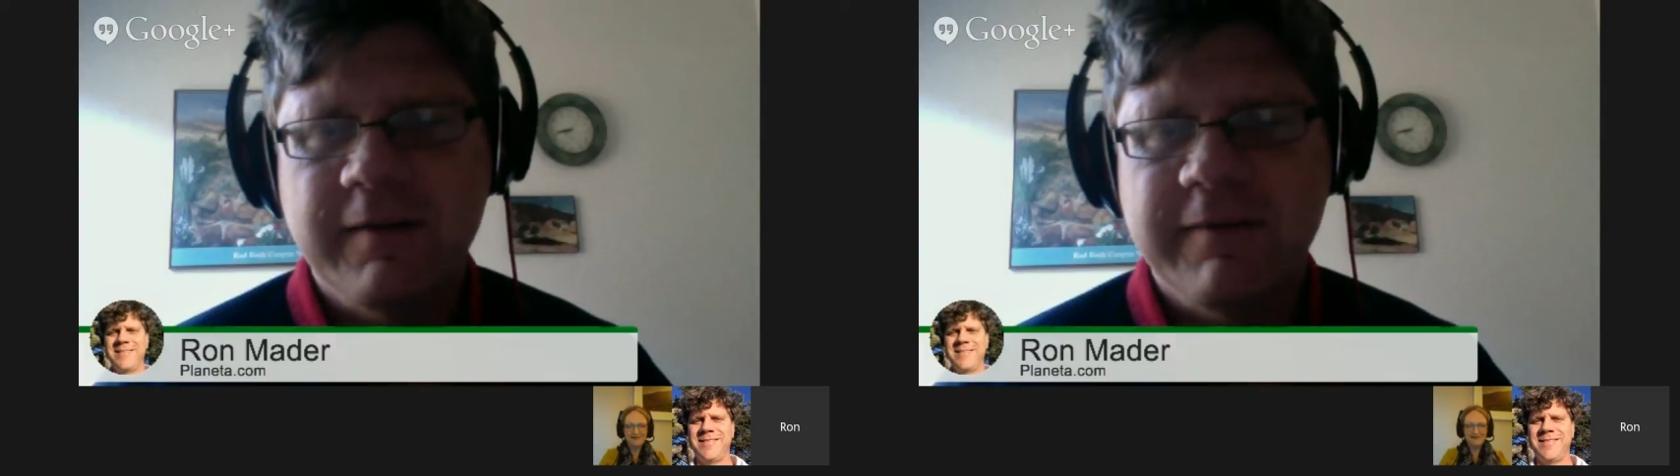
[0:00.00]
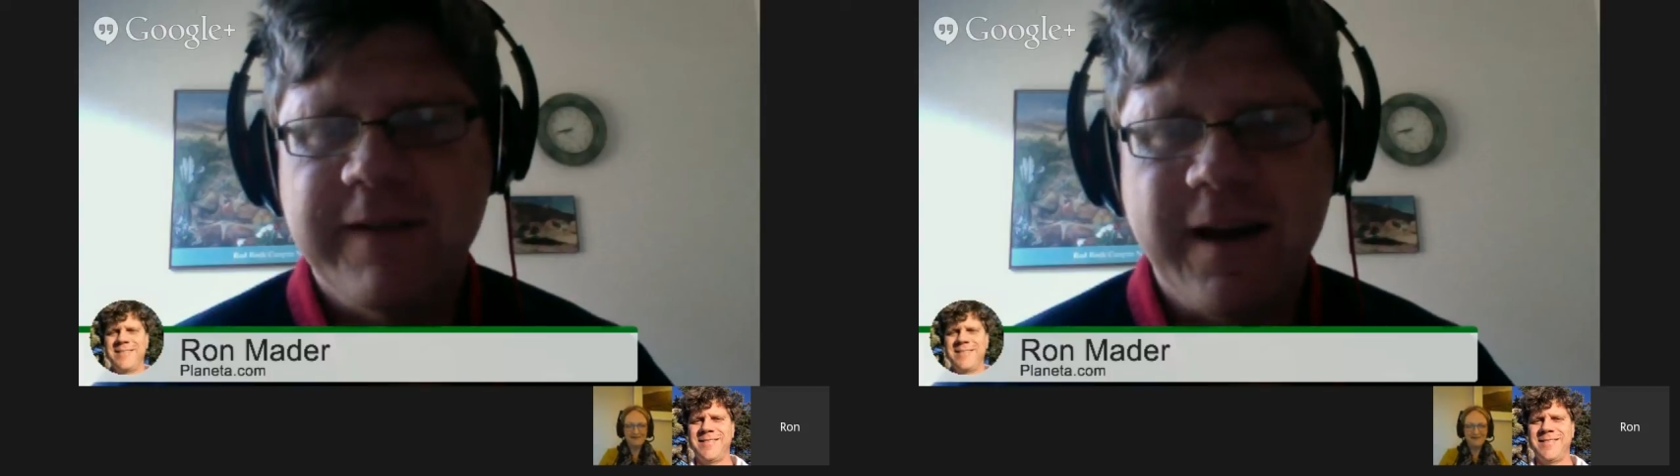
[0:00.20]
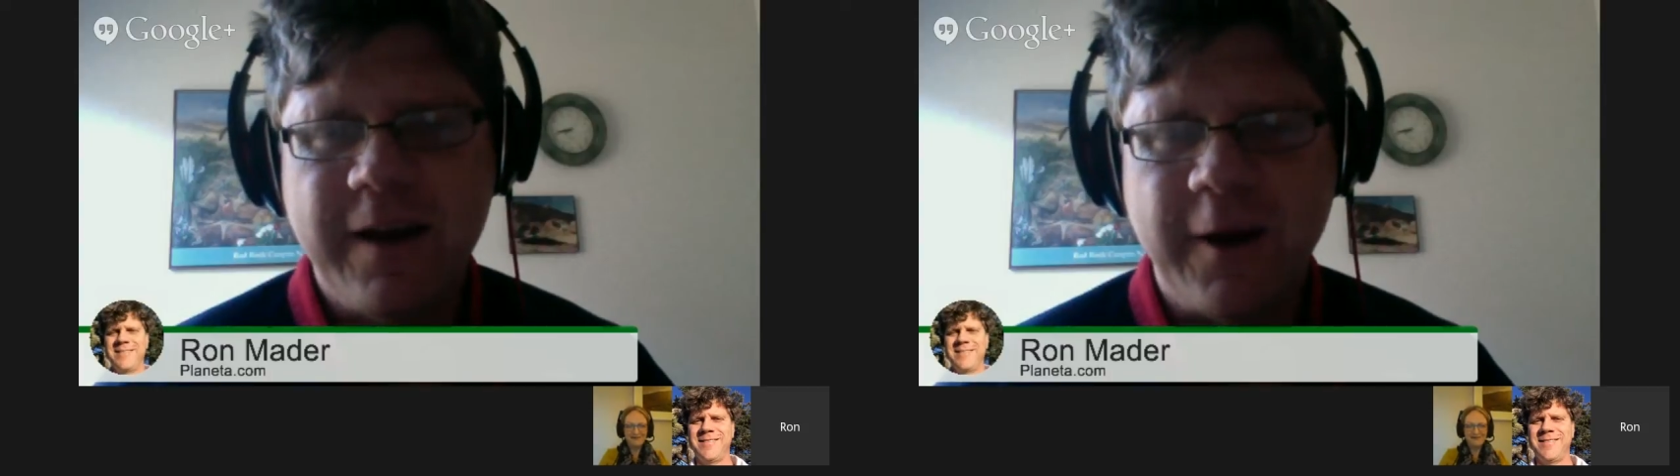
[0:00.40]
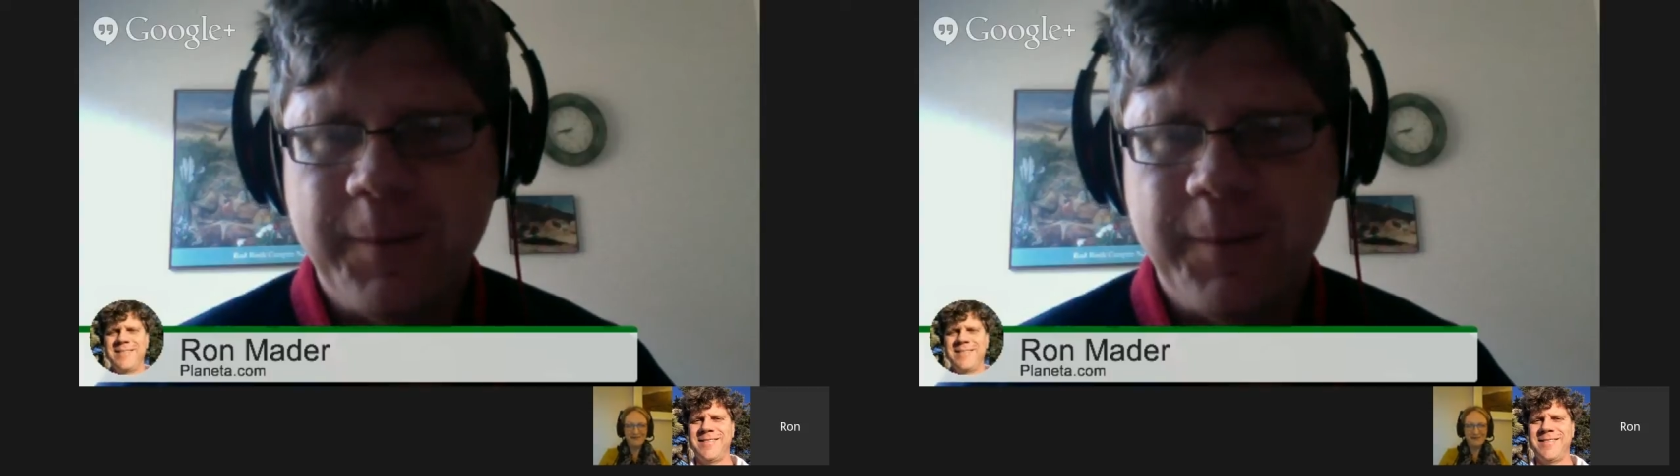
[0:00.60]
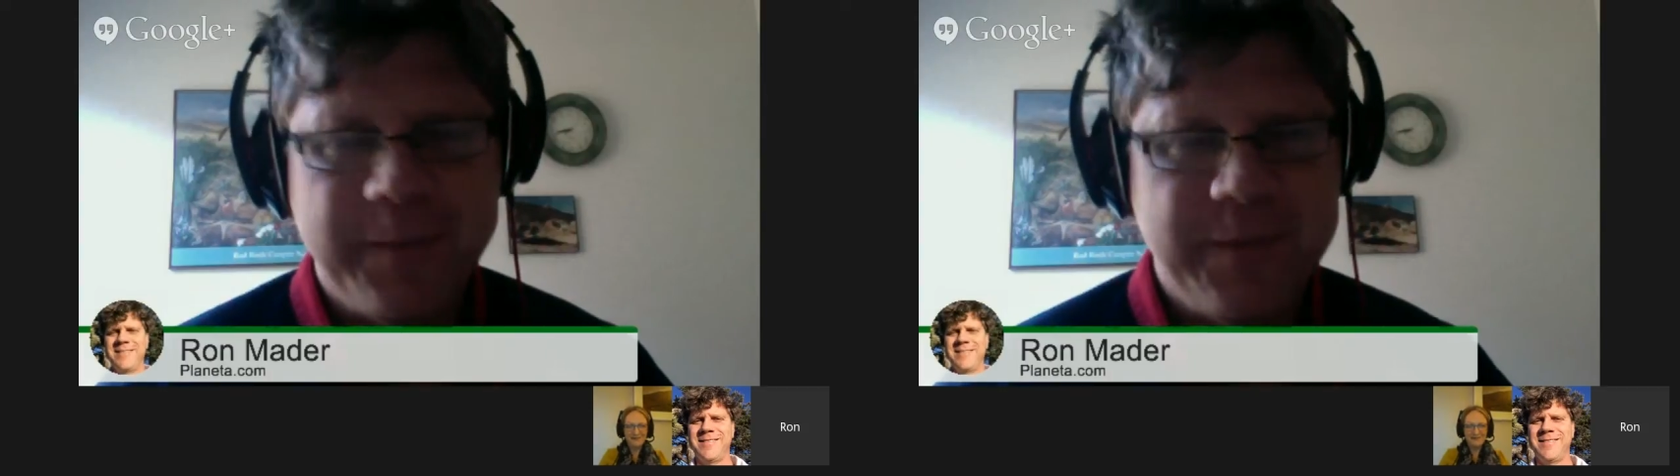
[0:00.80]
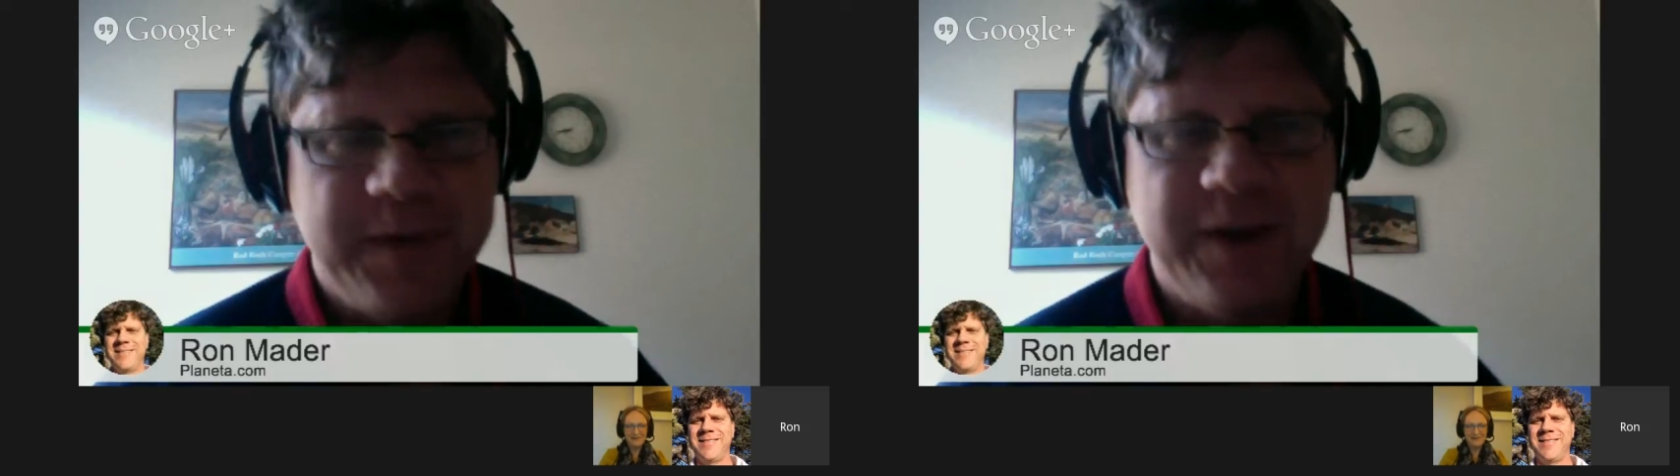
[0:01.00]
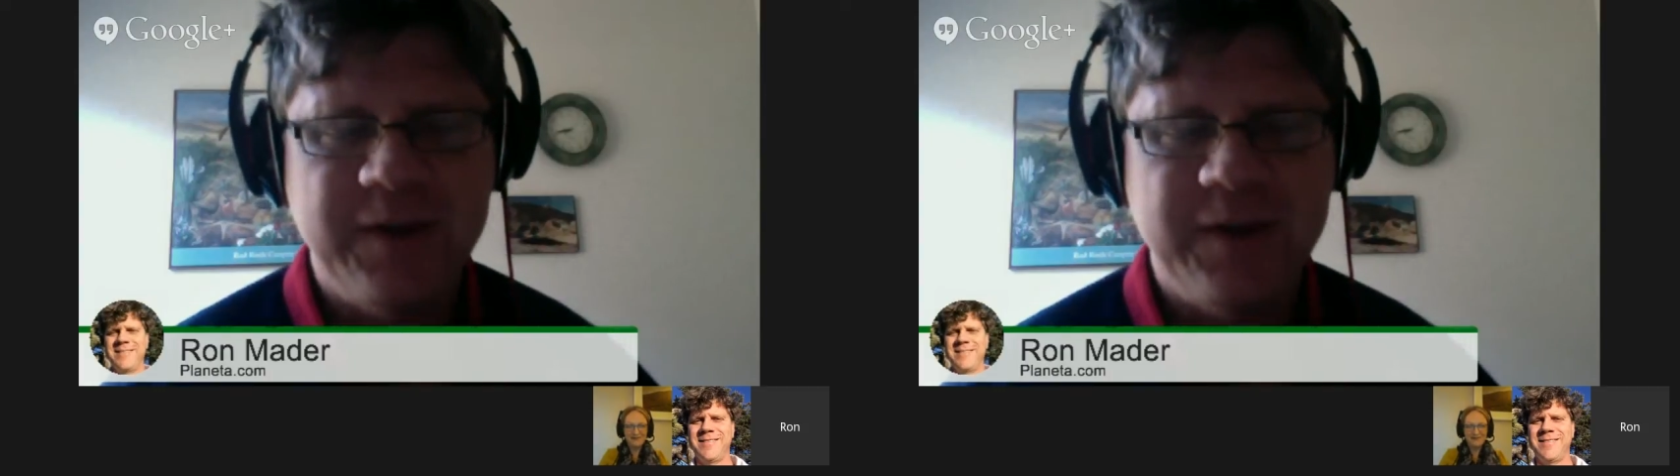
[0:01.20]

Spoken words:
video, just